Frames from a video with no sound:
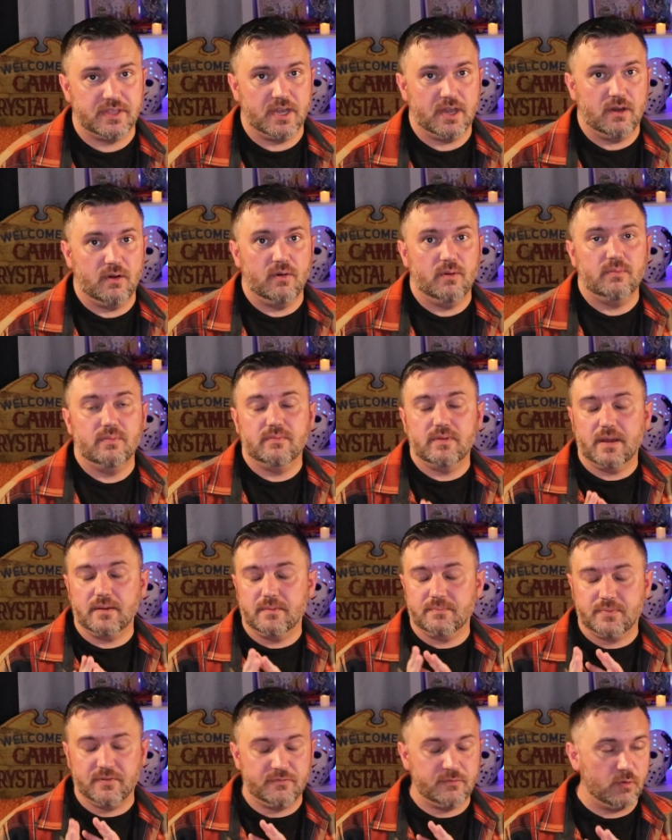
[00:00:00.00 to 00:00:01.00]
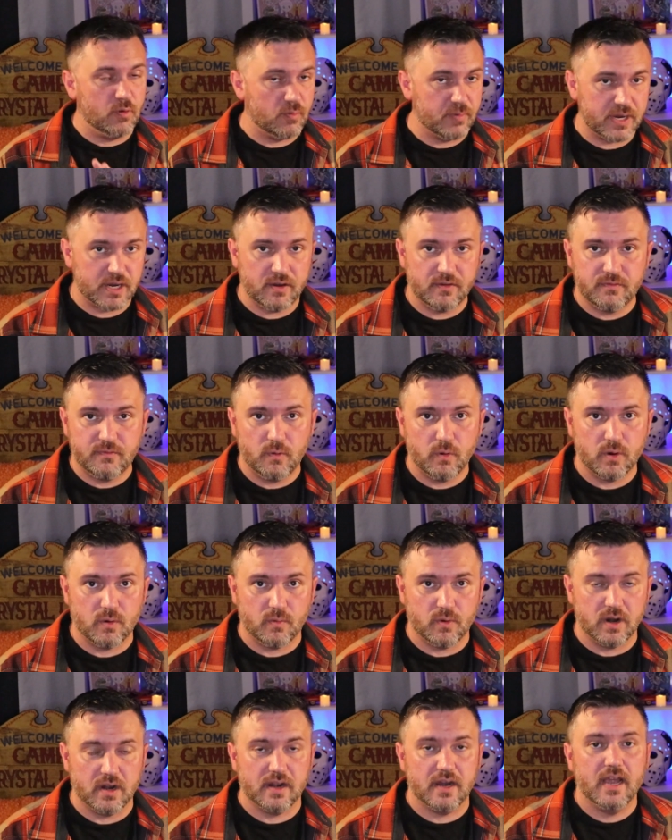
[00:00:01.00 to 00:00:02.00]
it, though, before we go
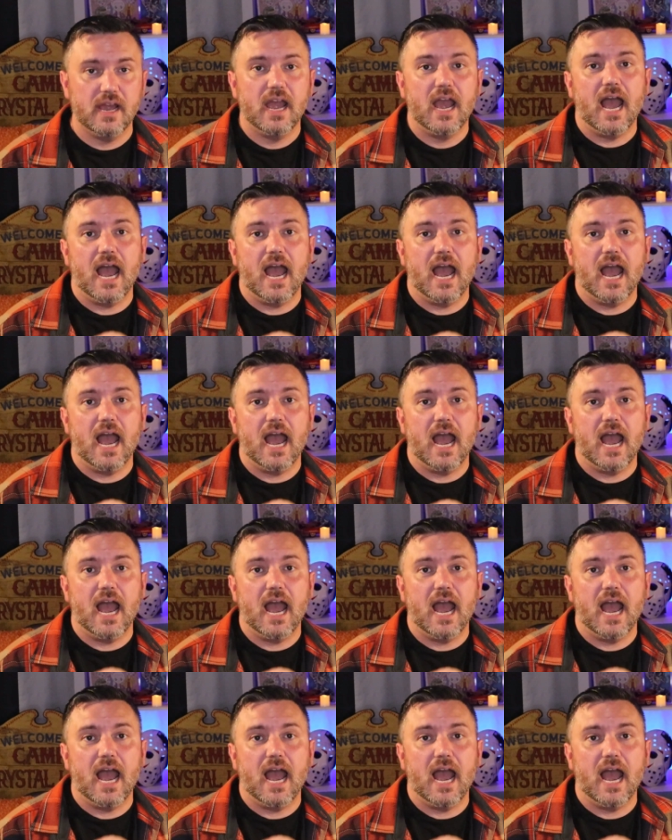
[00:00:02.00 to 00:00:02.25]
forward,